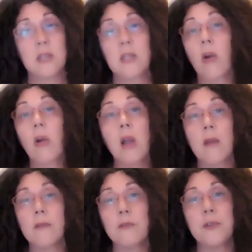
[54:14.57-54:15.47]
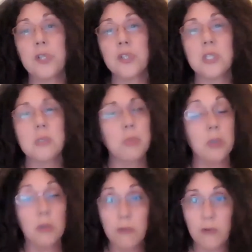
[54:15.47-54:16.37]
The archival footage is
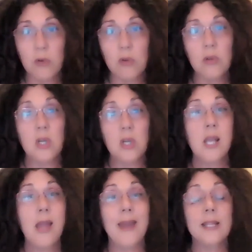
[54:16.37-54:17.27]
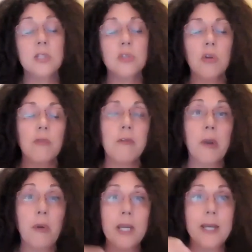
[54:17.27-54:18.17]
beautiful and it's so
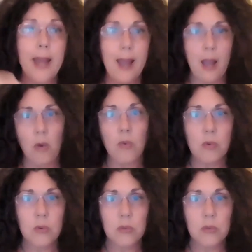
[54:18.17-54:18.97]
very now.